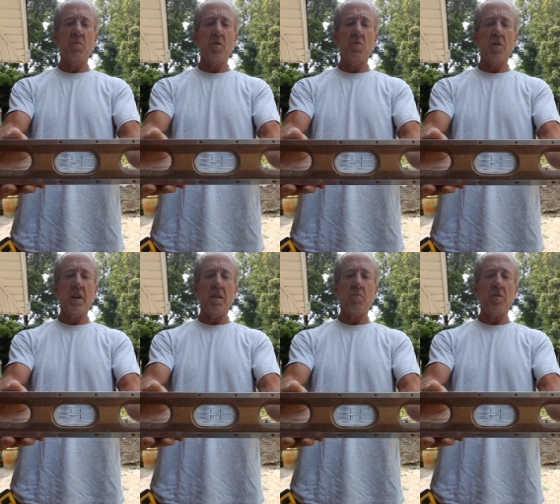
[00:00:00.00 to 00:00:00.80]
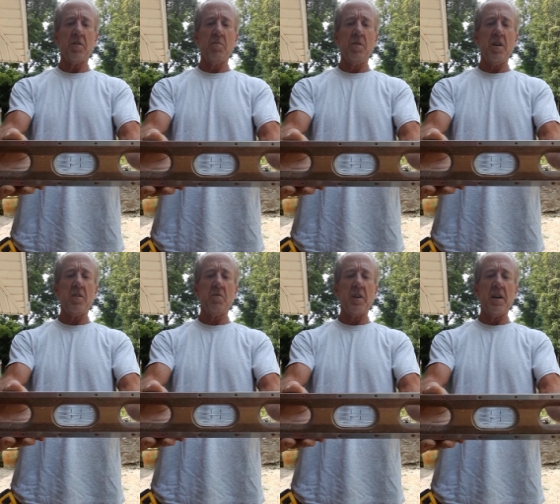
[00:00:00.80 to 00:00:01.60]
When we're laying brick or
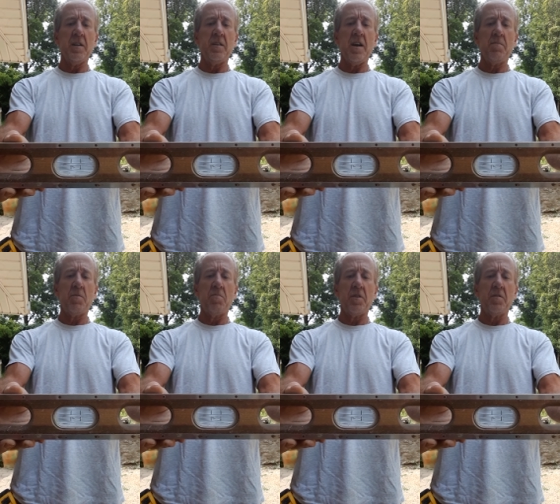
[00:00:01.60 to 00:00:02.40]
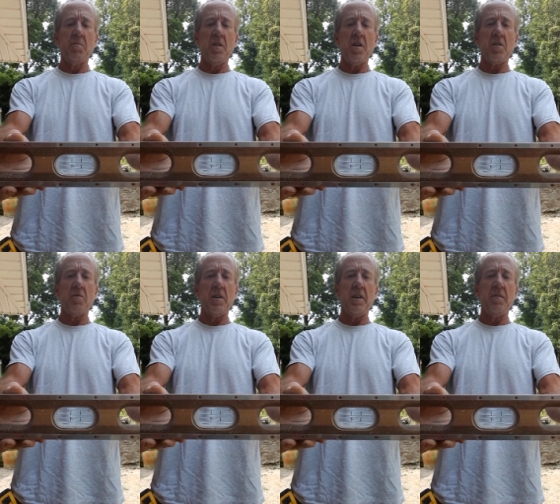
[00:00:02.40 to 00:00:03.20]
block, we got to tap the brick or block
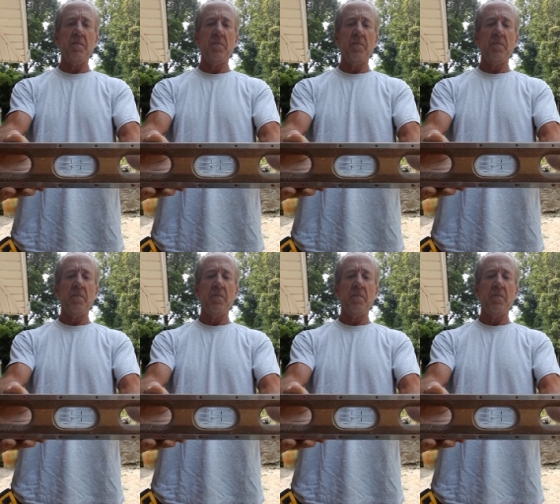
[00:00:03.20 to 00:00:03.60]
around